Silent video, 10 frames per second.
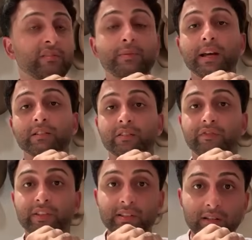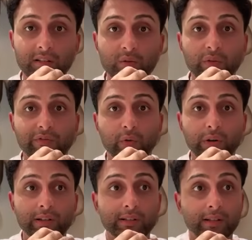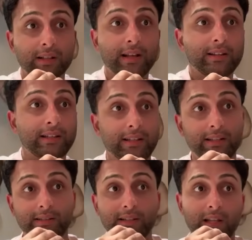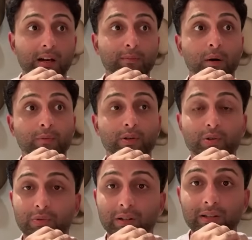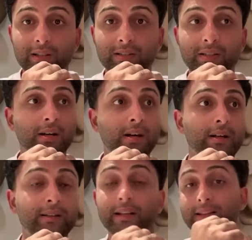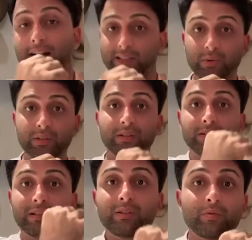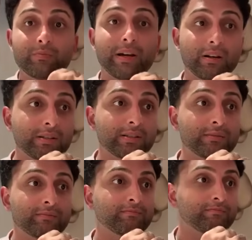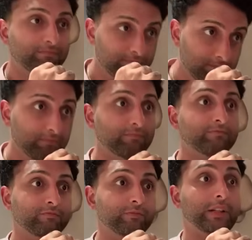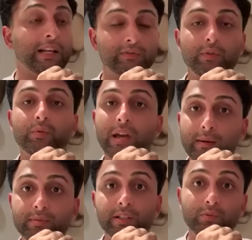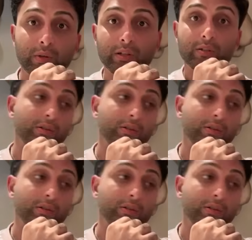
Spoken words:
to be extra physical to avoid LaSalle getting easy layup opportunities, then that's what they're gonna do, because last few games it's worked,